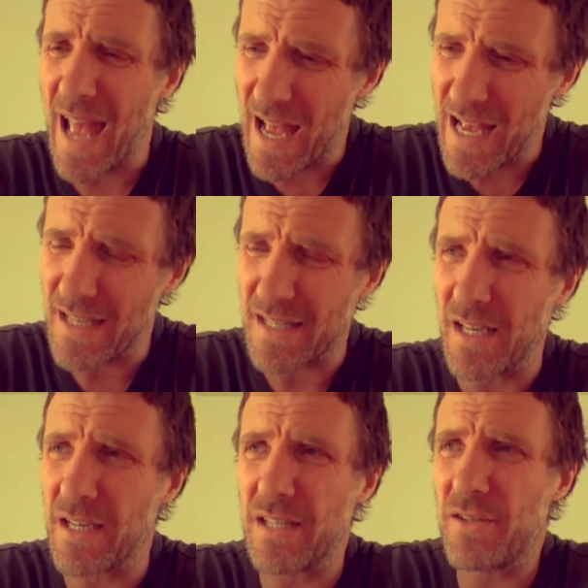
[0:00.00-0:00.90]

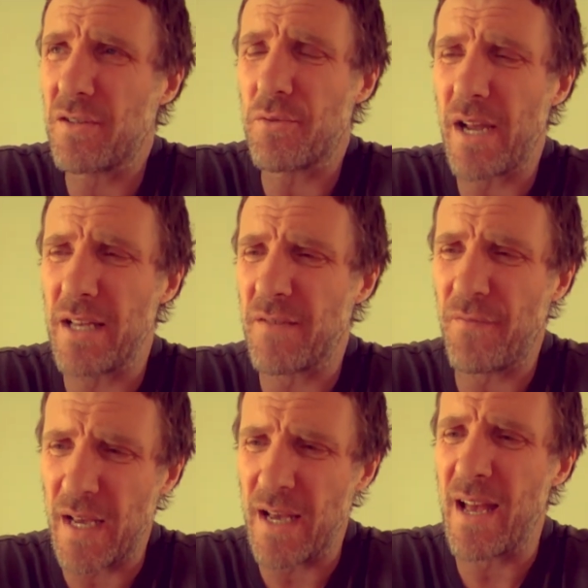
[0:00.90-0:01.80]
it just creates
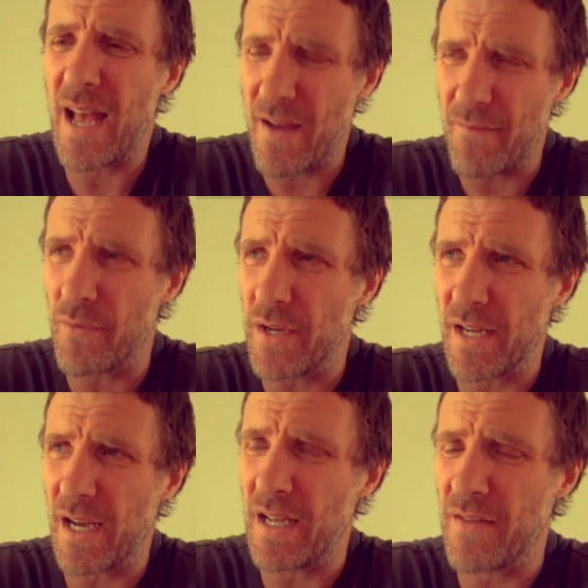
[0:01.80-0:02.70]
fear every
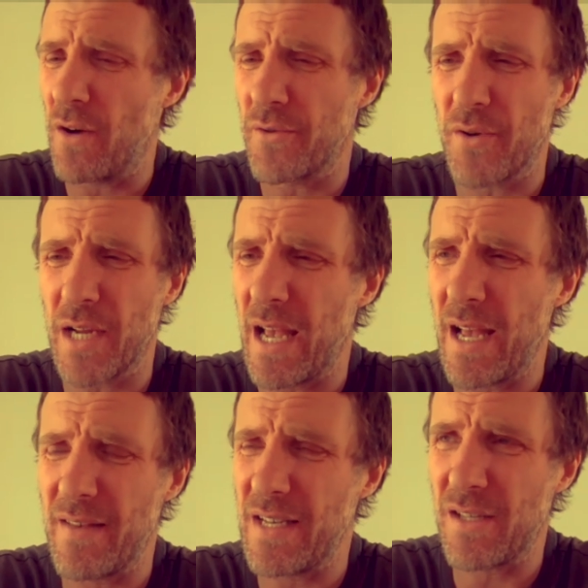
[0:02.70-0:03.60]
day. The older I
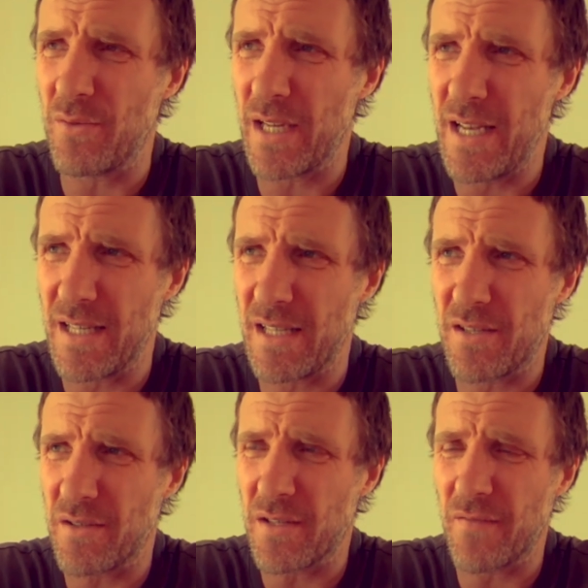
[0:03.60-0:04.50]
get, it's all it is. It's
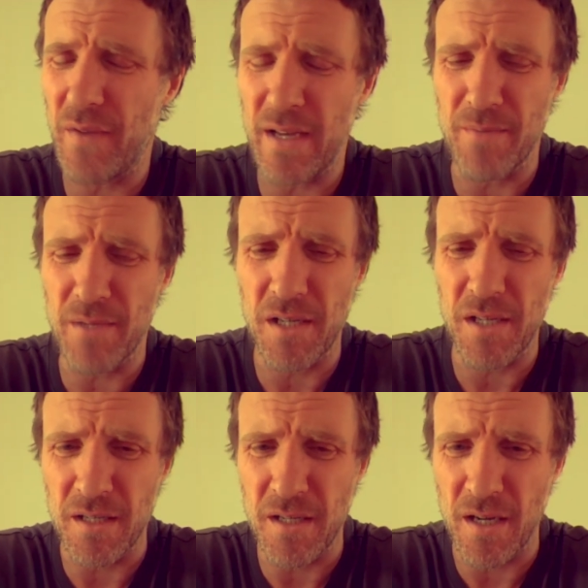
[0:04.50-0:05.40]
just a fear
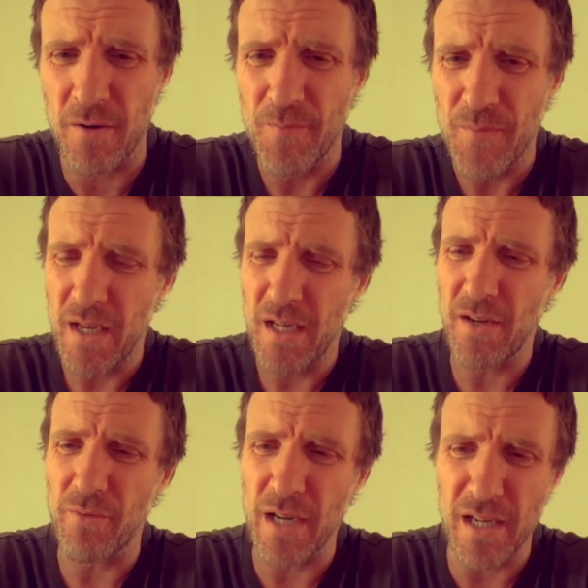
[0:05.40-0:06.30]
machine, You're
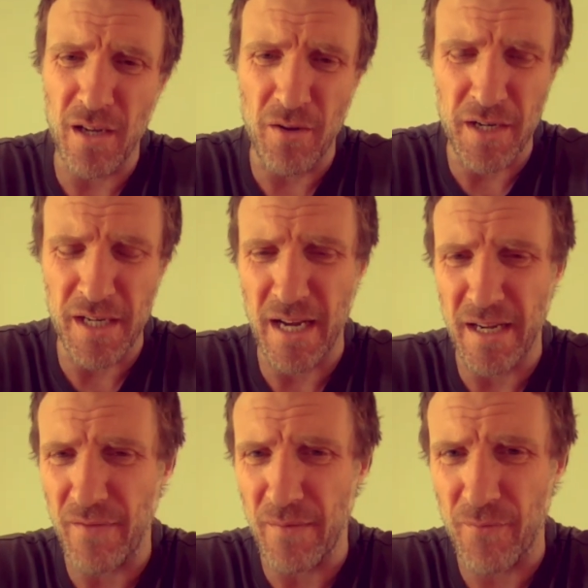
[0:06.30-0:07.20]
not really learning
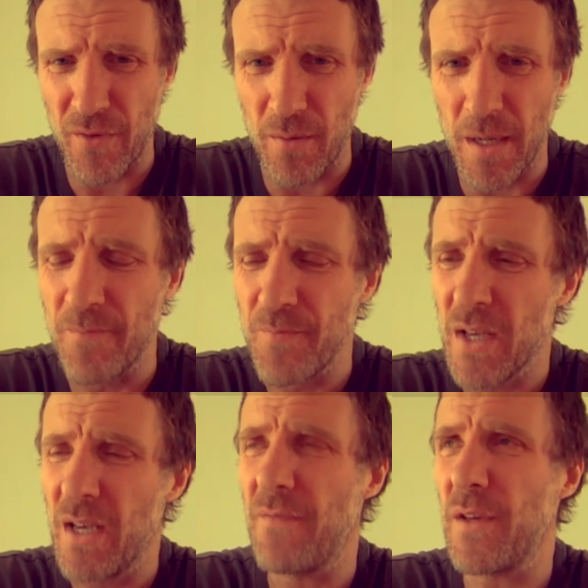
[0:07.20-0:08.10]
anything from it.
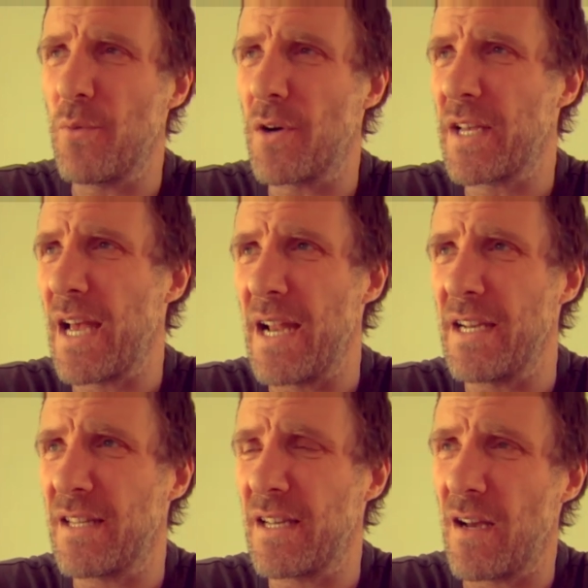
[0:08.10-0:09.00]
If you want to get
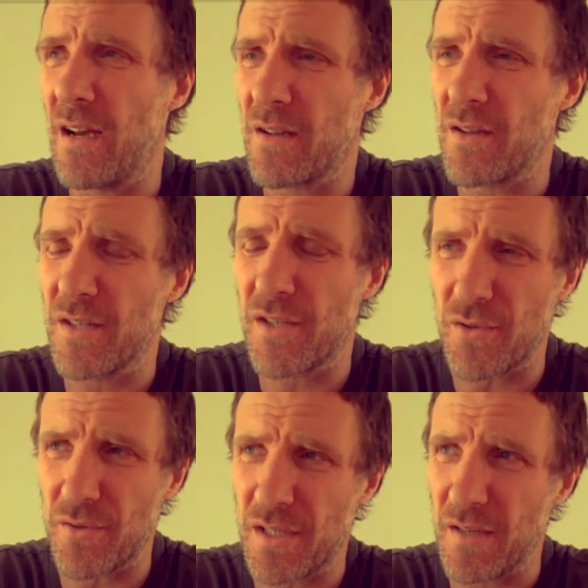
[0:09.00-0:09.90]
any
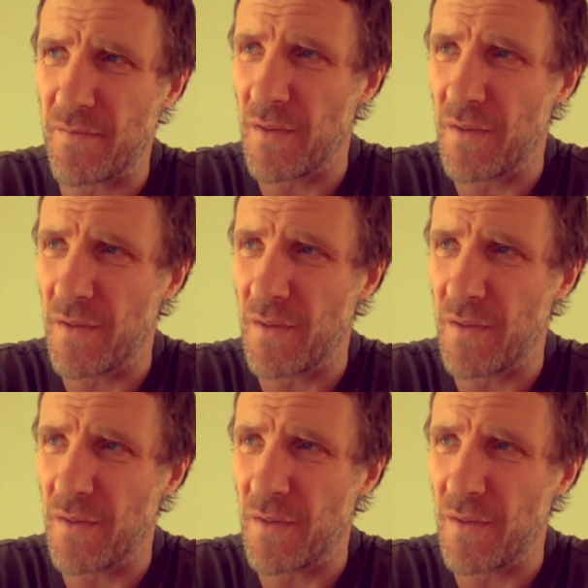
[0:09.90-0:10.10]
constructive,